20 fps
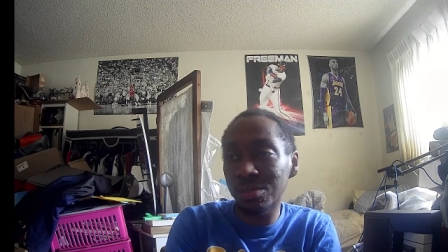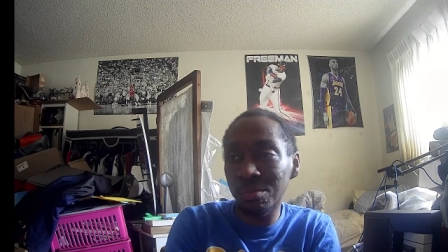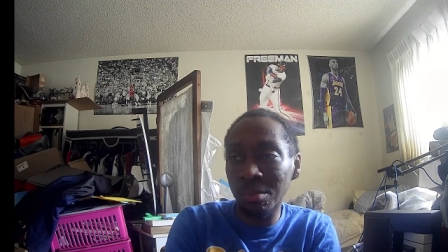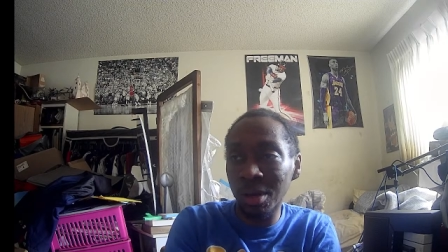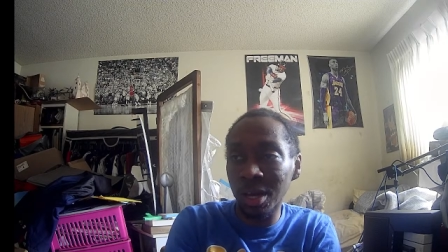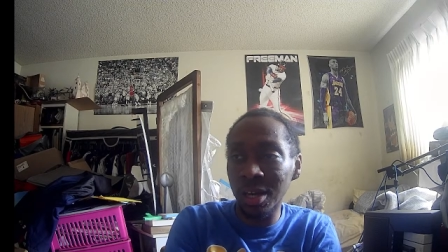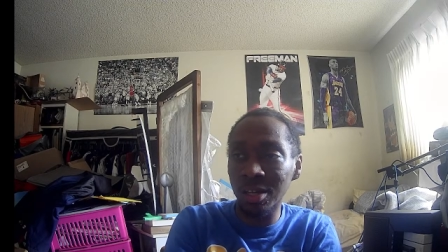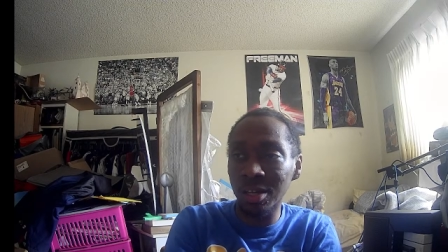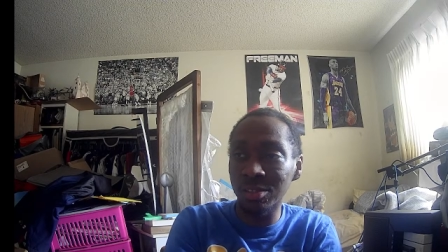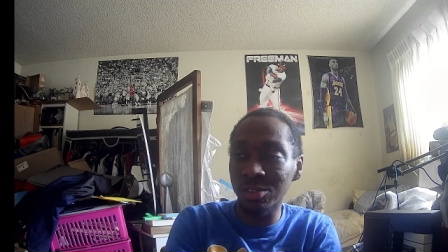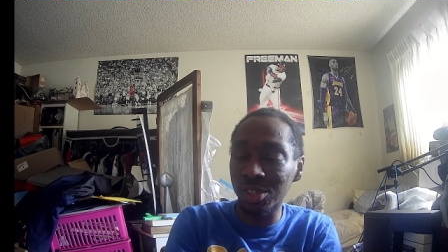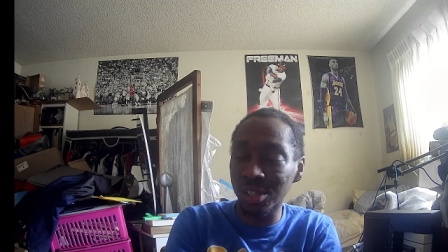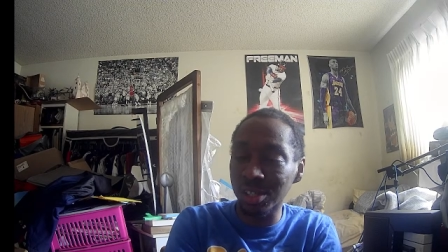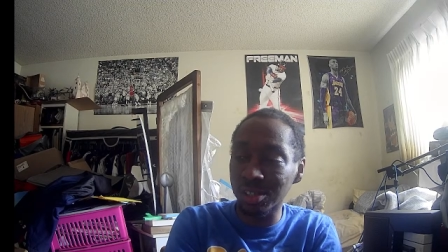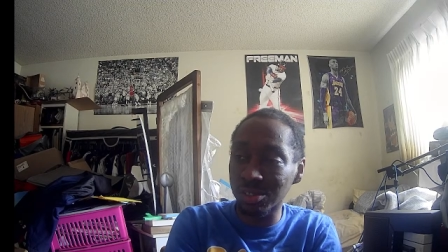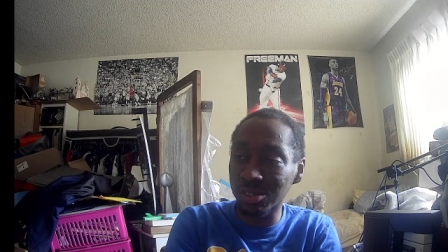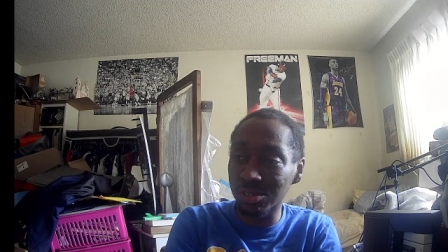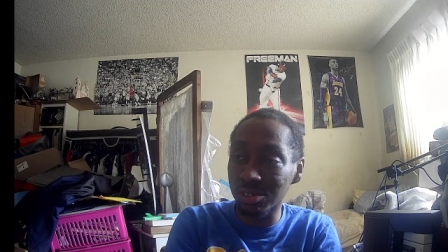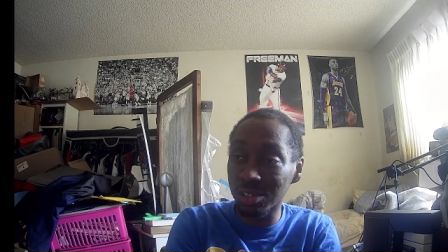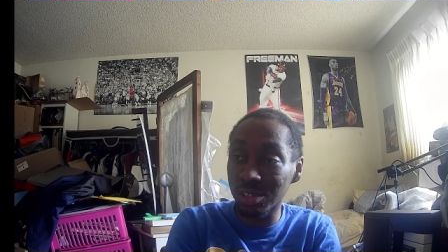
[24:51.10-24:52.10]

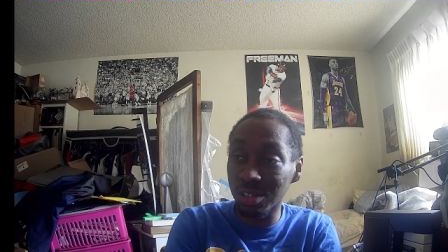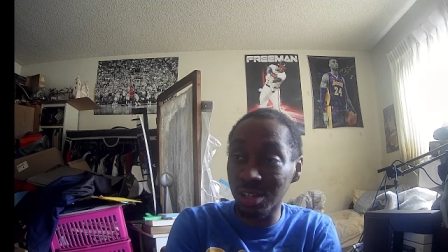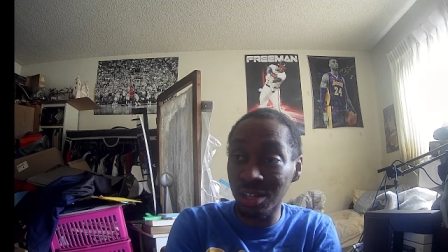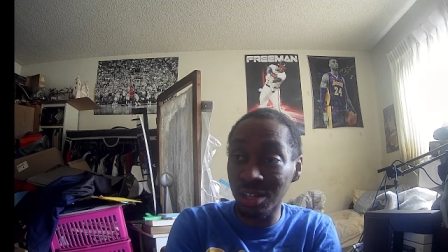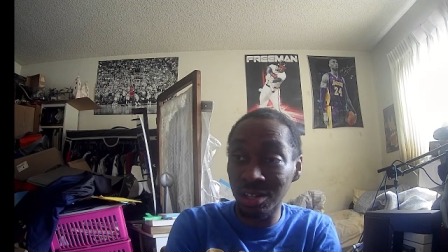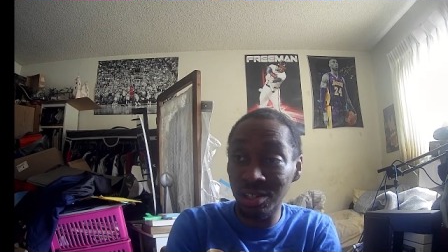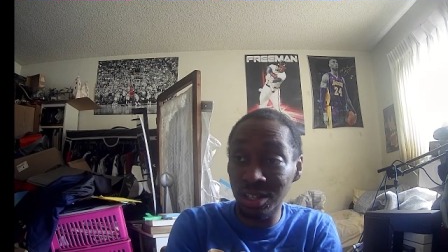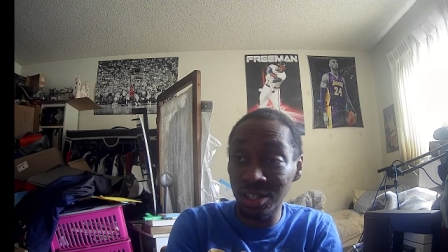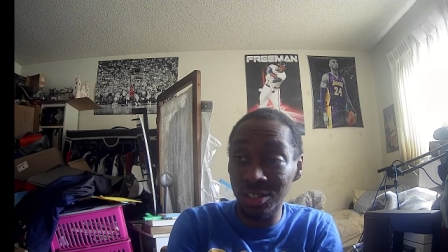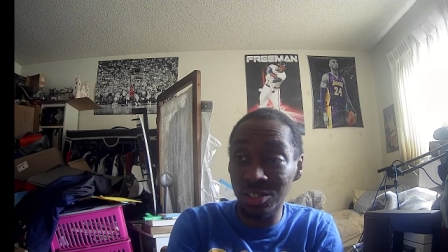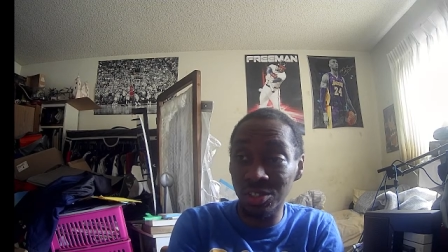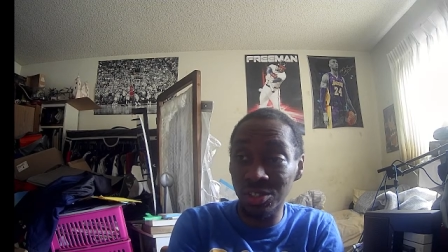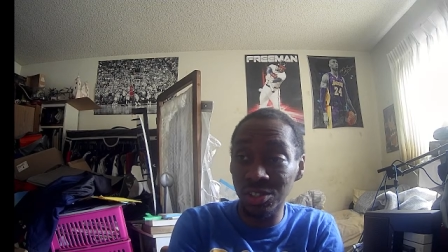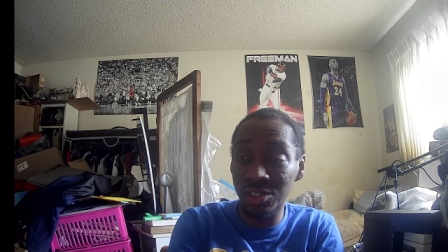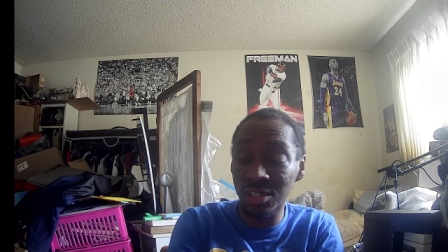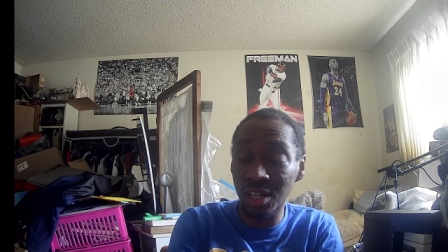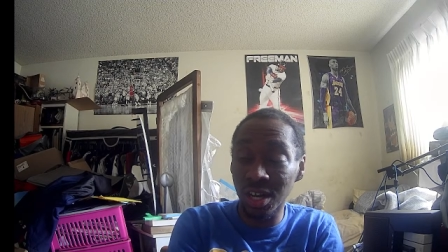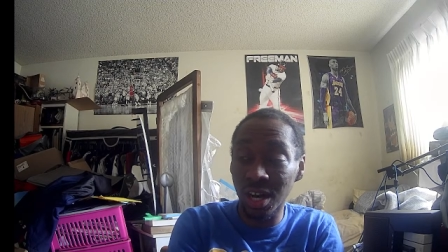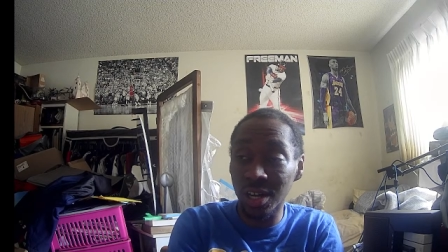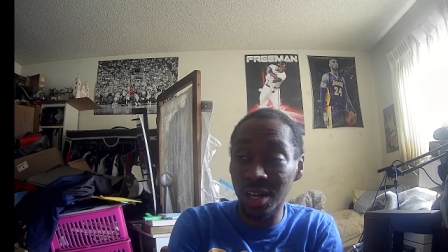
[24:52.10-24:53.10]
Manchester City. It's
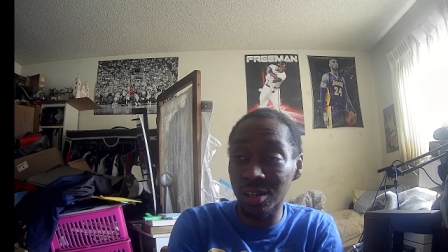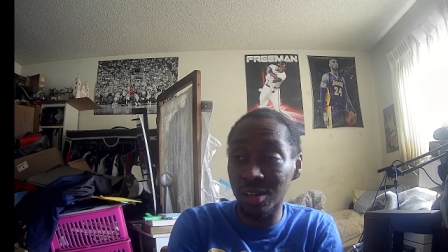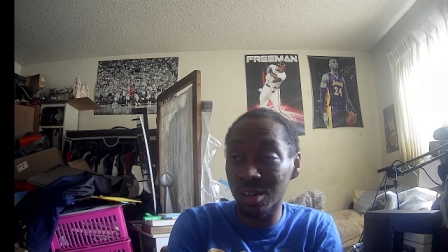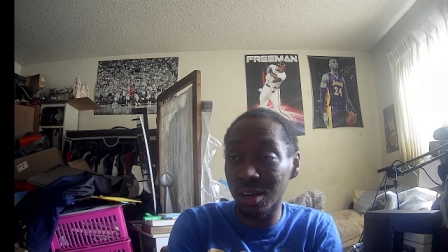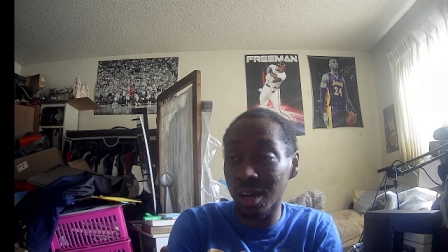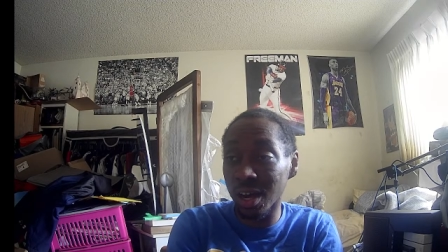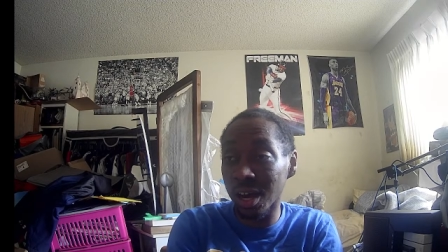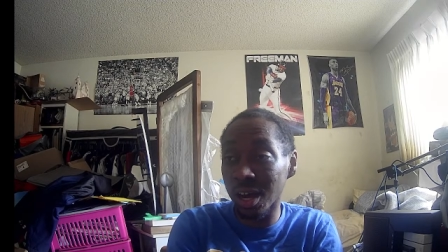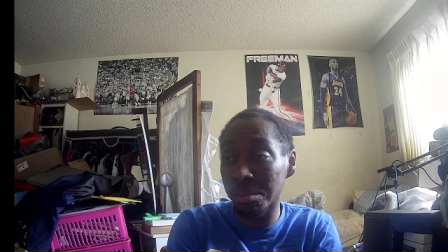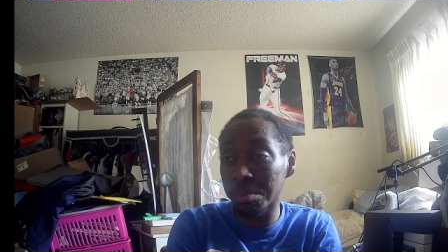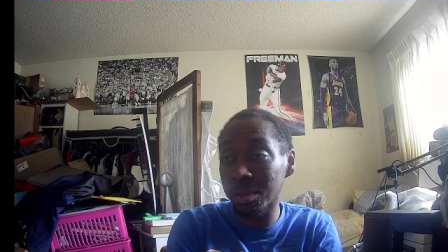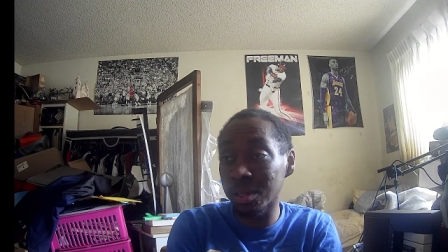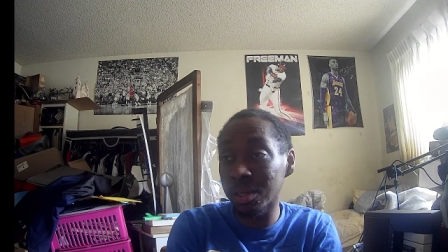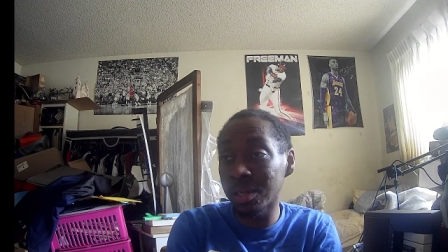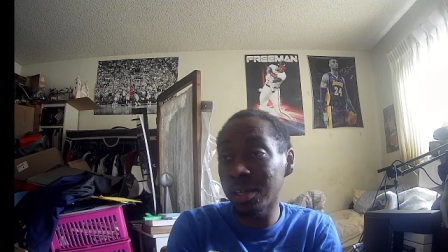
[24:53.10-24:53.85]
just not going to happen.